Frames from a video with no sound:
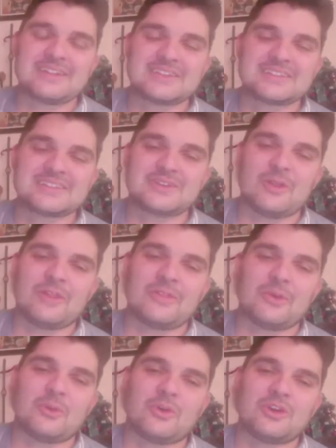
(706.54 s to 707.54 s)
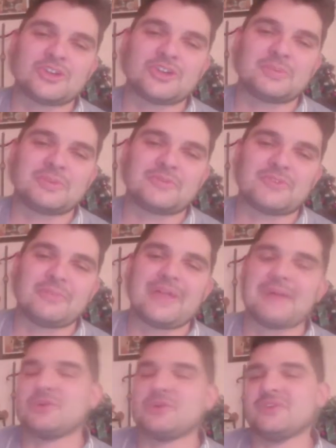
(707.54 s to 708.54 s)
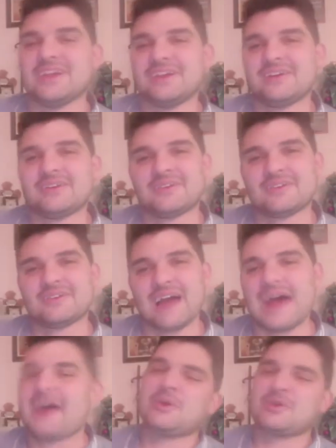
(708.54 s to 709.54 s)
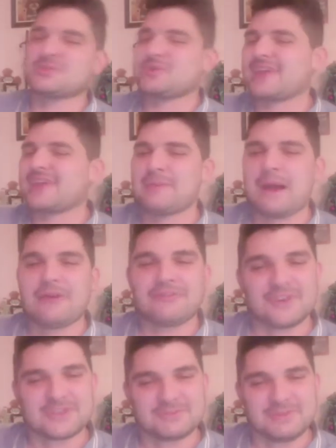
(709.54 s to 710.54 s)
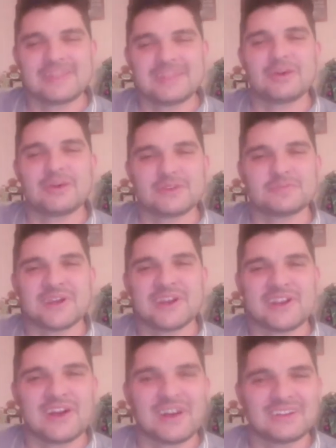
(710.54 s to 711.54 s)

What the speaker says: stolen the wardrobe from that movie. I don't know what came out first, but I think it was Bring It On.